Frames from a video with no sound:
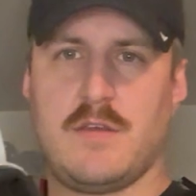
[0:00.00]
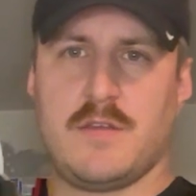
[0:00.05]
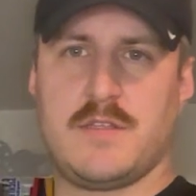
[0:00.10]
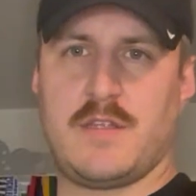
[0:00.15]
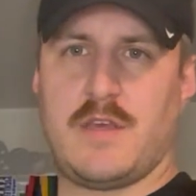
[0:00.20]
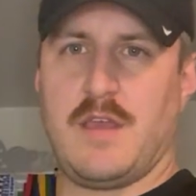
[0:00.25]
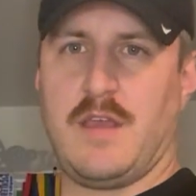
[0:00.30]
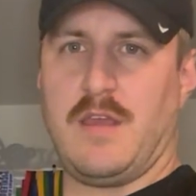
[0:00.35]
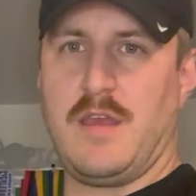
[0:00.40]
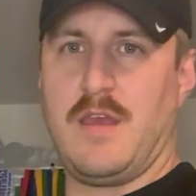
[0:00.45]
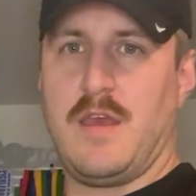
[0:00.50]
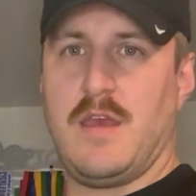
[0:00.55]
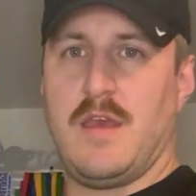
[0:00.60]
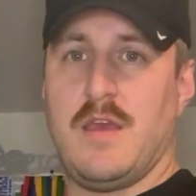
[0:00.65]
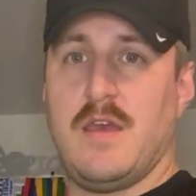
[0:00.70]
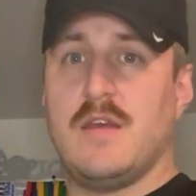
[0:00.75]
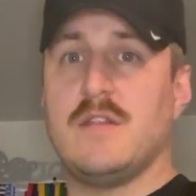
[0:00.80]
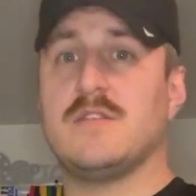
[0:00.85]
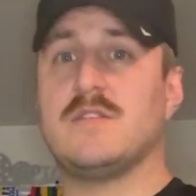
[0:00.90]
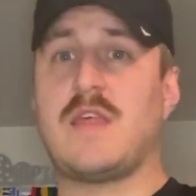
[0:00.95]
looks like,
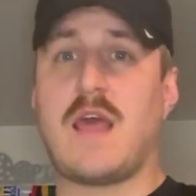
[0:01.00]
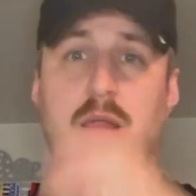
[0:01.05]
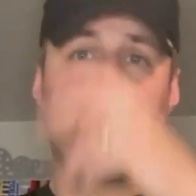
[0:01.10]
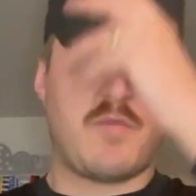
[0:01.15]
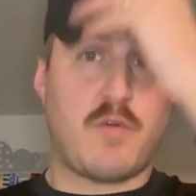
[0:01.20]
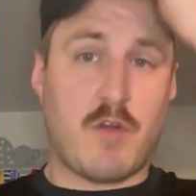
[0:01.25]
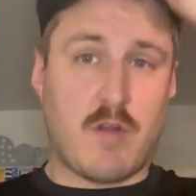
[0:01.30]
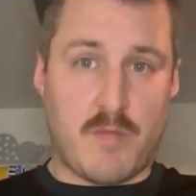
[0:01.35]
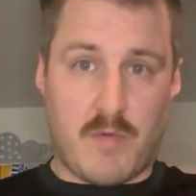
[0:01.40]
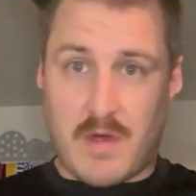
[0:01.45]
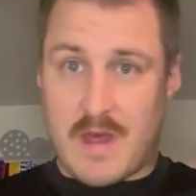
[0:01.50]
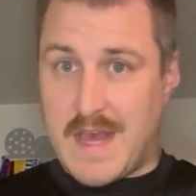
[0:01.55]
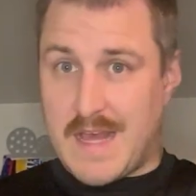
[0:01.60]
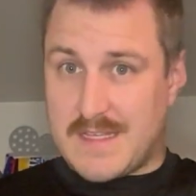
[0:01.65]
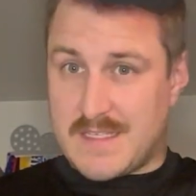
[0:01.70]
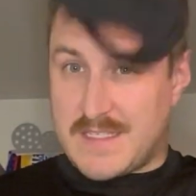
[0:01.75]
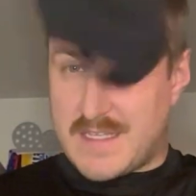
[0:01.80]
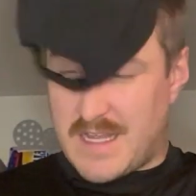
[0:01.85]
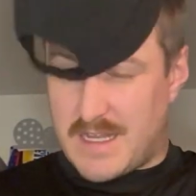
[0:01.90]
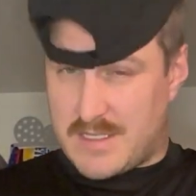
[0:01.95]
it's that portable
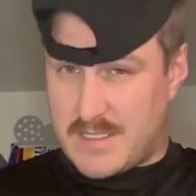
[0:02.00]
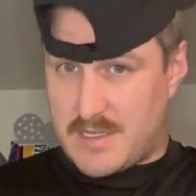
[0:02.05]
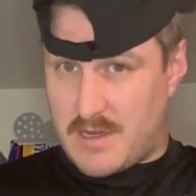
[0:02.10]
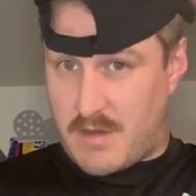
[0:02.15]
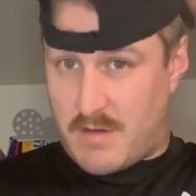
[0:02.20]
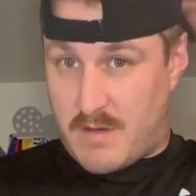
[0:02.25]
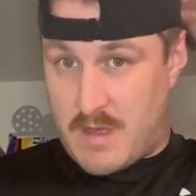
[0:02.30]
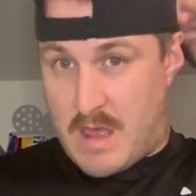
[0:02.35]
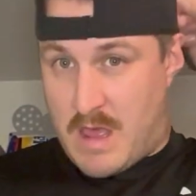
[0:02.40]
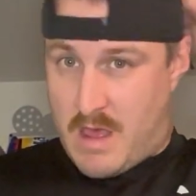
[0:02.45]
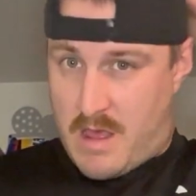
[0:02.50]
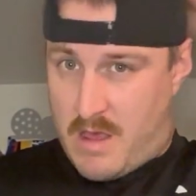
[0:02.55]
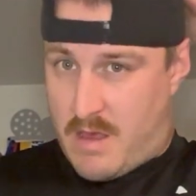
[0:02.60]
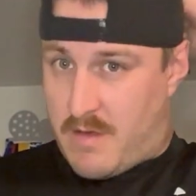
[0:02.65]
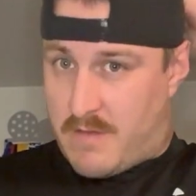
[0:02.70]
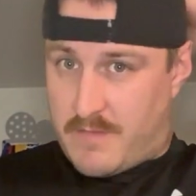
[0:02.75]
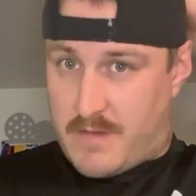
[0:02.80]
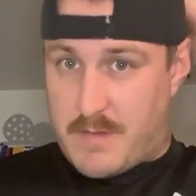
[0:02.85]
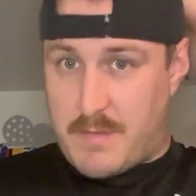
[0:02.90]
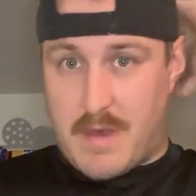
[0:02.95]
headset. So
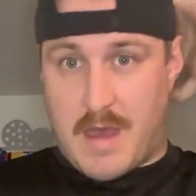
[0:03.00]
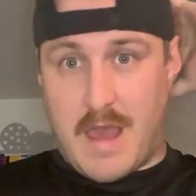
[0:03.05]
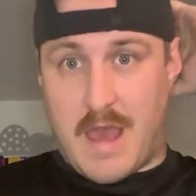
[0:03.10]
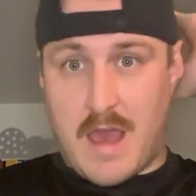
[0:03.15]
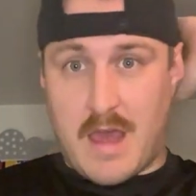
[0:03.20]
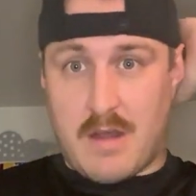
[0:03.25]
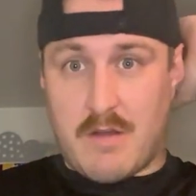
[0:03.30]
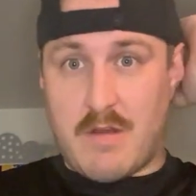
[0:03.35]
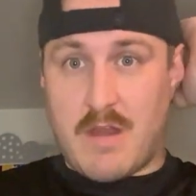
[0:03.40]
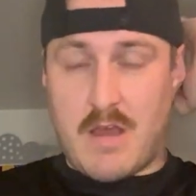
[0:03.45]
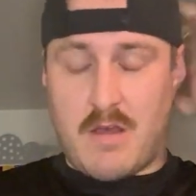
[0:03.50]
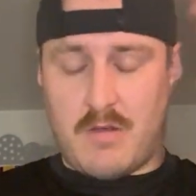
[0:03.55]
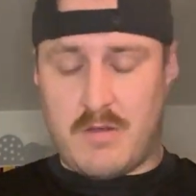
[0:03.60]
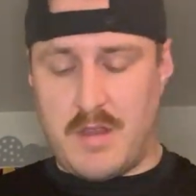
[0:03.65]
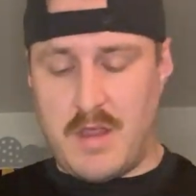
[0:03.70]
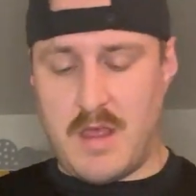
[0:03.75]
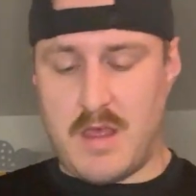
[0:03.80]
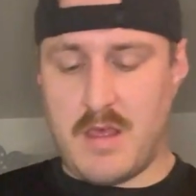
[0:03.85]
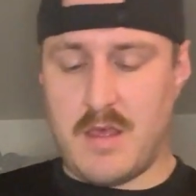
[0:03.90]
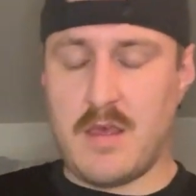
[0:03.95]
flip my head
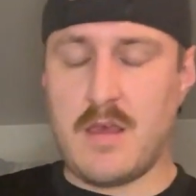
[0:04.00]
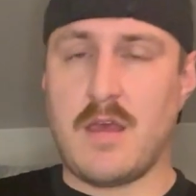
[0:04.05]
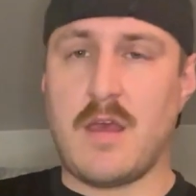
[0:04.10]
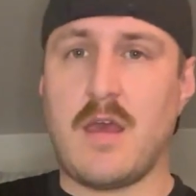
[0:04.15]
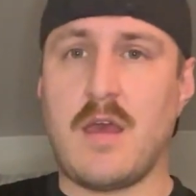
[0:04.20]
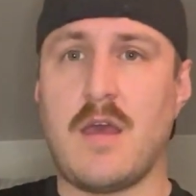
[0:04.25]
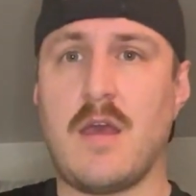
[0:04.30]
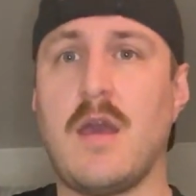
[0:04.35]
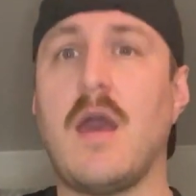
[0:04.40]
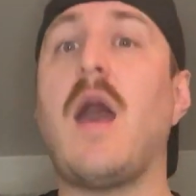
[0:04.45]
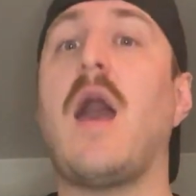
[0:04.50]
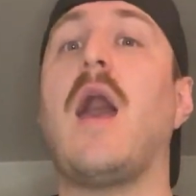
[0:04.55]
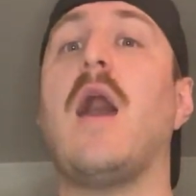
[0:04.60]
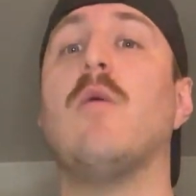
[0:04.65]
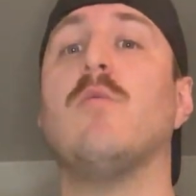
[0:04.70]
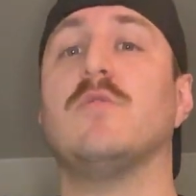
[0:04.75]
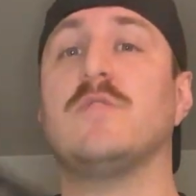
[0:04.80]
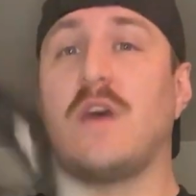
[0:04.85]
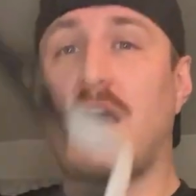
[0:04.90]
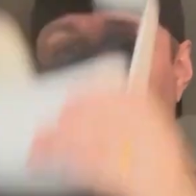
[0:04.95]
around,
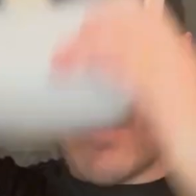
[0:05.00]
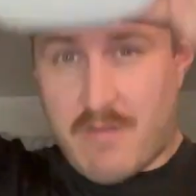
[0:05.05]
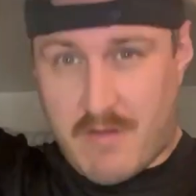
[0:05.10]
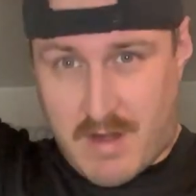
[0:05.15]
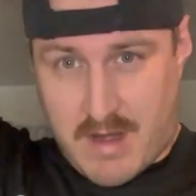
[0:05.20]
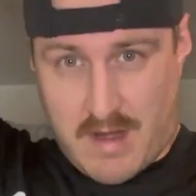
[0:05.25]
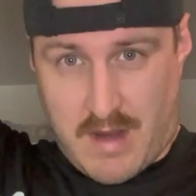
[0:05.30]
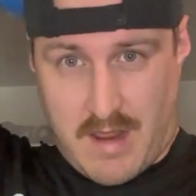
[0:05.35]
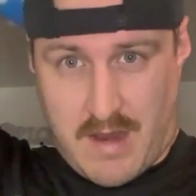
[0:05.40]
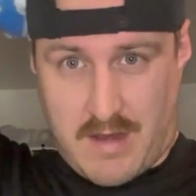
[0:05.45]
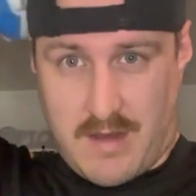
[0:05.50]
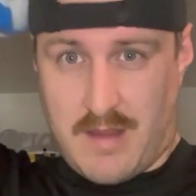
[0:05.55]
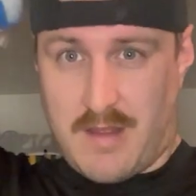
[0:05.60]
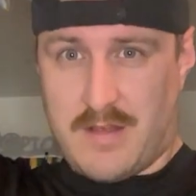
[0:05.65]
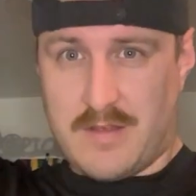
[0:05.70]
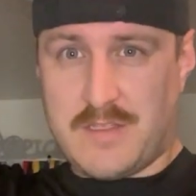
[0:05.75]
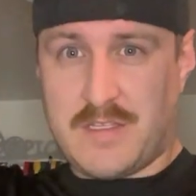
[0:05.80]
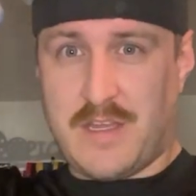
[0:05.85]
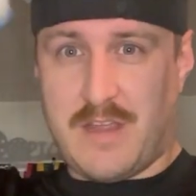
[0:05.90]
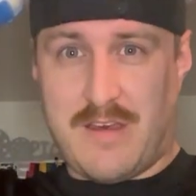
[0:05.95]
and we'll dive right in.
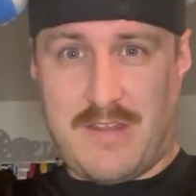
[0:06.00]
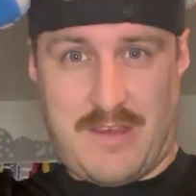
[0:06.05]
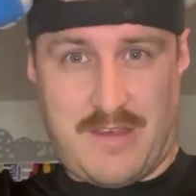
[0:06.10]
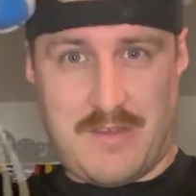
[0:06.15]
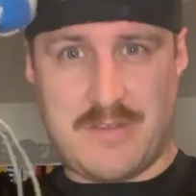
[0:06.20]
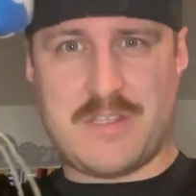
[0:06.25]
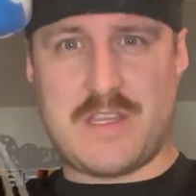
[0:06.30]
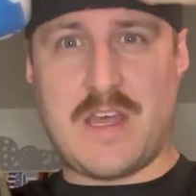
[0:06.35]
See you on the other